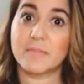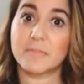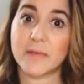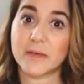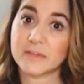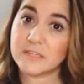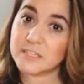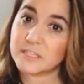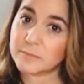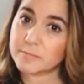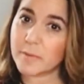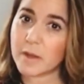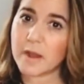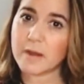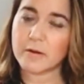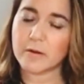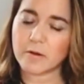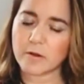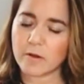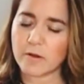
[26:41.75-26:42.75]
that is
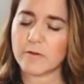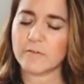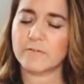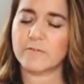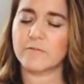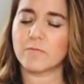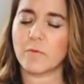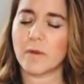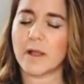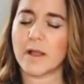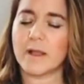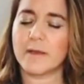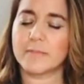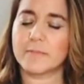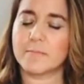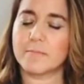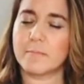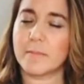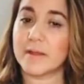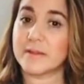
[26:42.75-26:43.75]
part of what
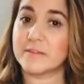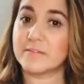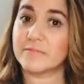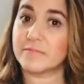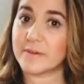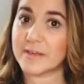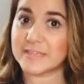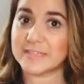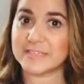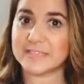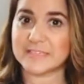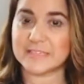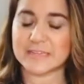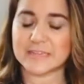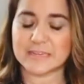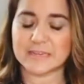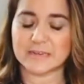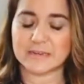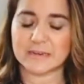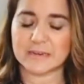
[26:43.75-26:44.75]

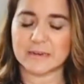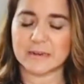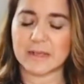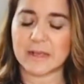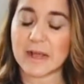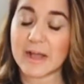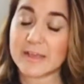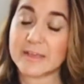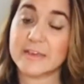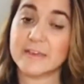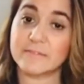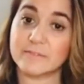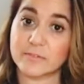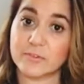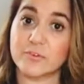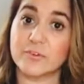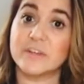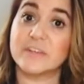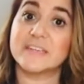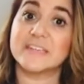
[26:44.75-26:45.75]
manifesting i have
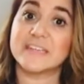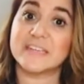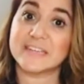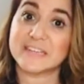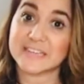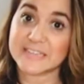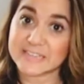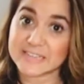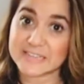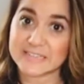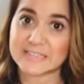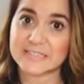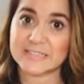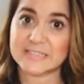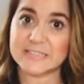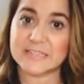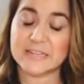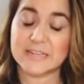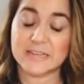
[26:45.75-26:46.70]
learned it is